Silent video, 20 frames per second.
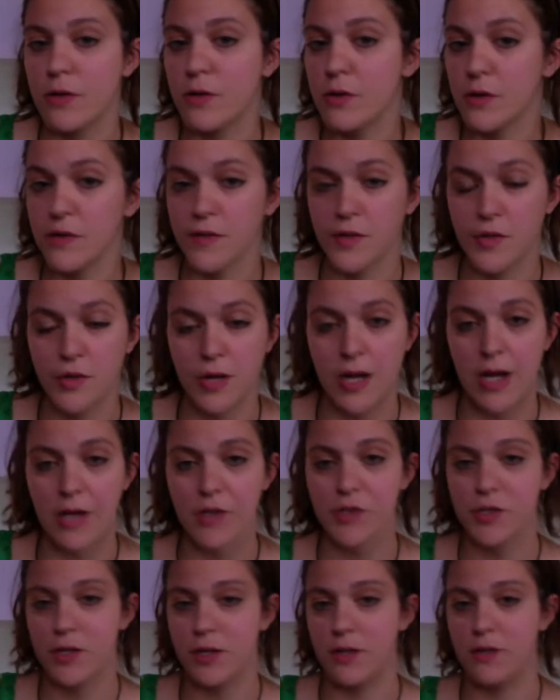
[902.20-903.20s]
law of
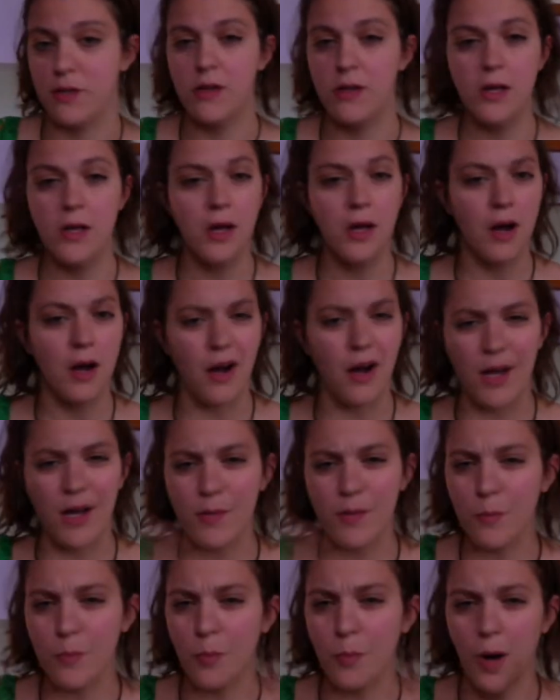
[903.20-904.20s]
attraction,
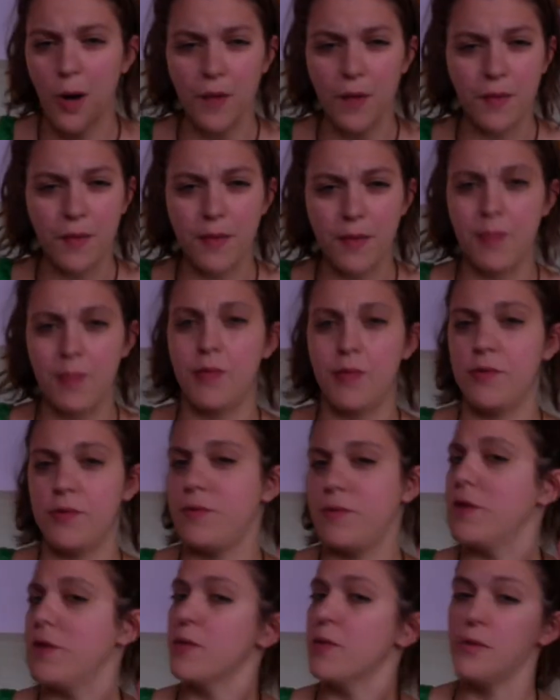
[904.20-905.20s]
I work with people
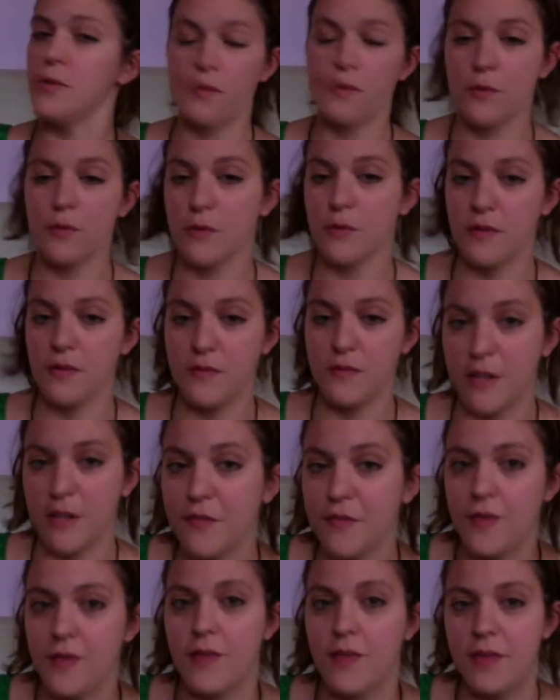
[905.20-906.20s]
doing all sorts of
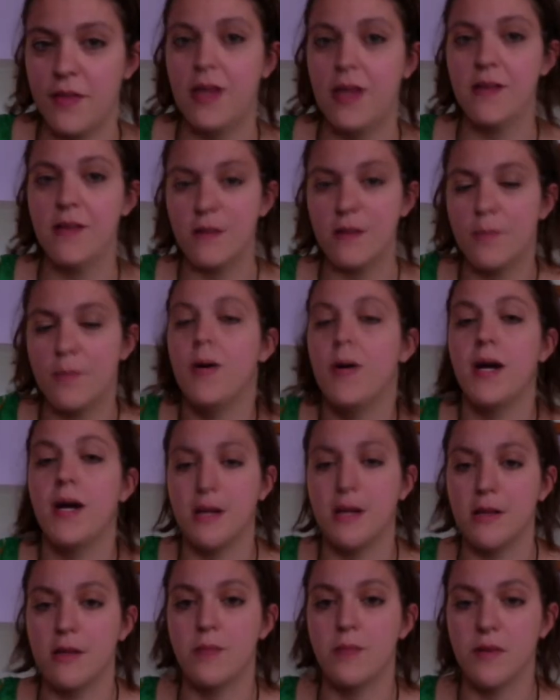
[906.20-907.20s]
different things,
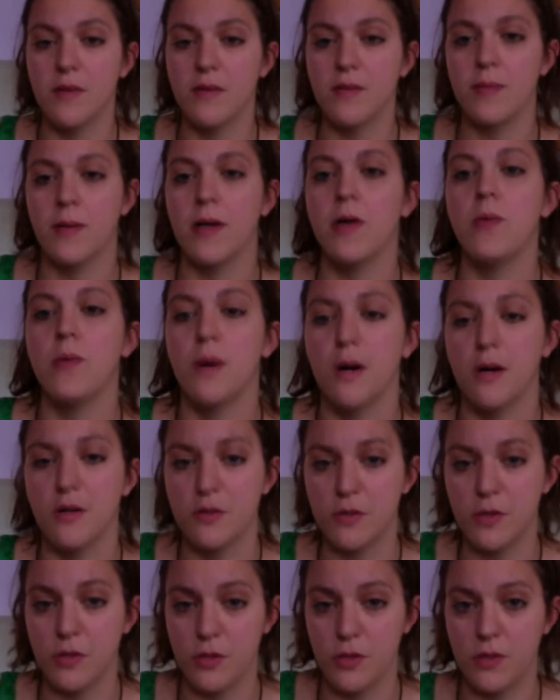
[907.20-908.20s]
combining them with spell work
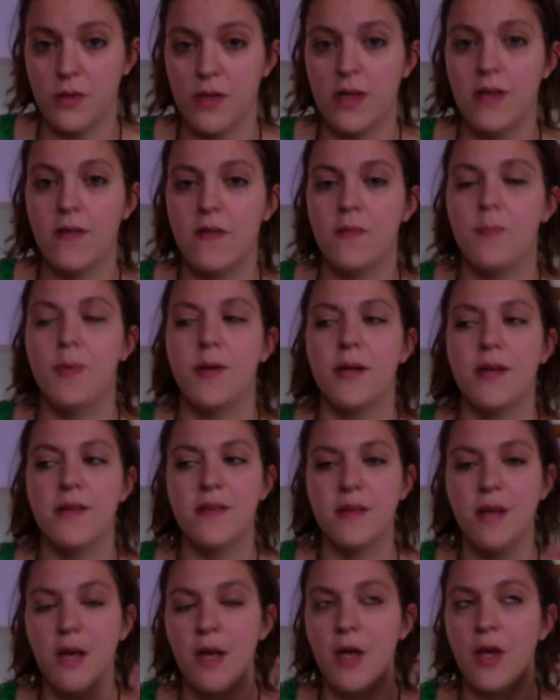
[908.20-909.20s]
to do this. But
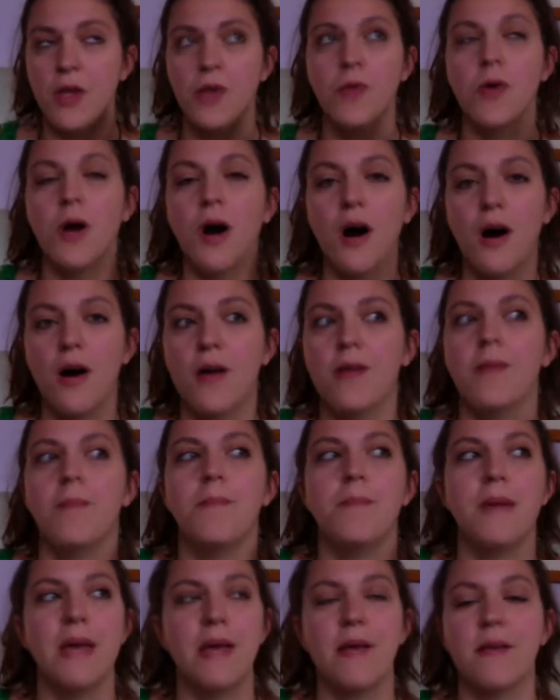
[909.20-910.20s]
you can't
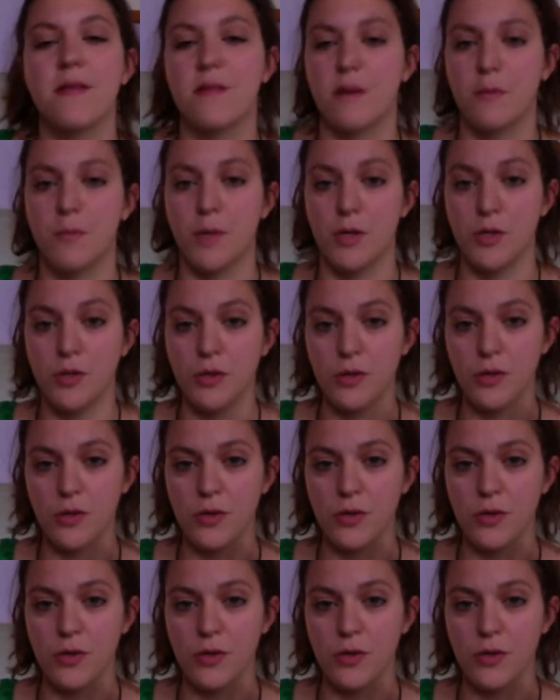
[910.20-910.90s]
make someone